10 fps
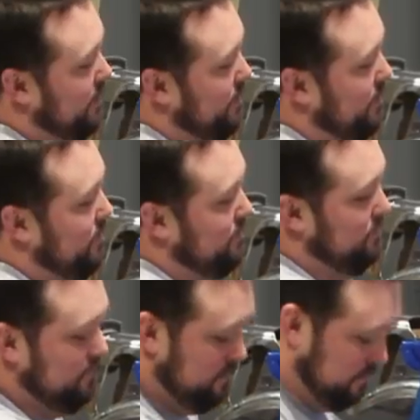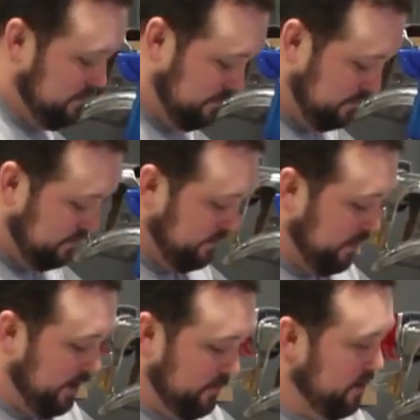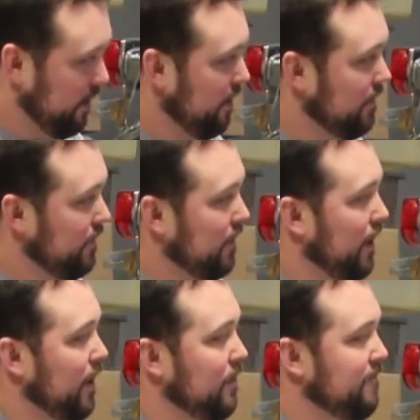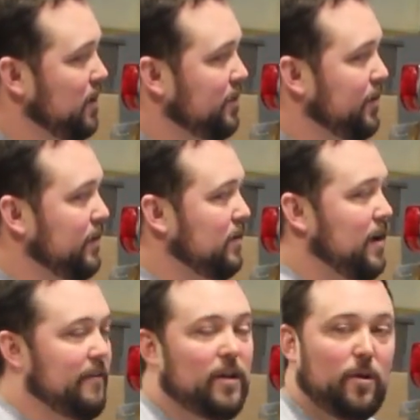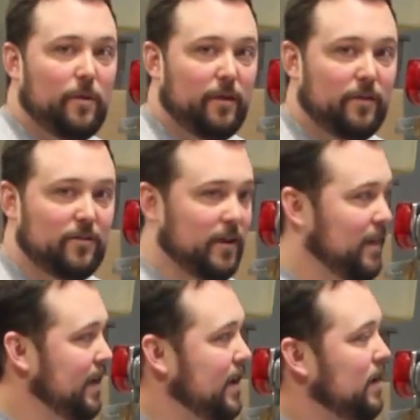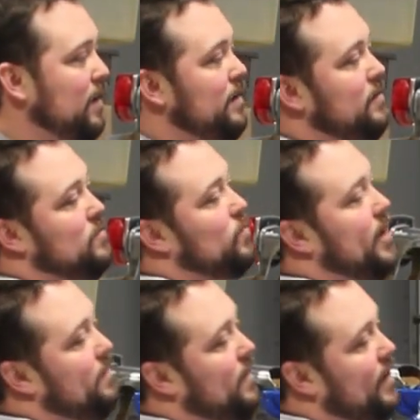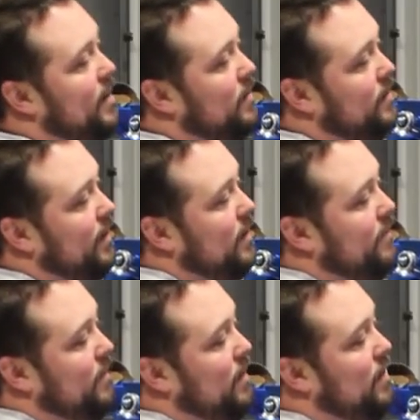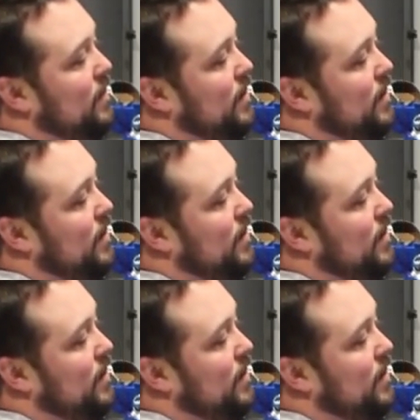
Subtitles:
area here. After you get the fingerprints off, any oils or anything on there, you just wipe it down, take off any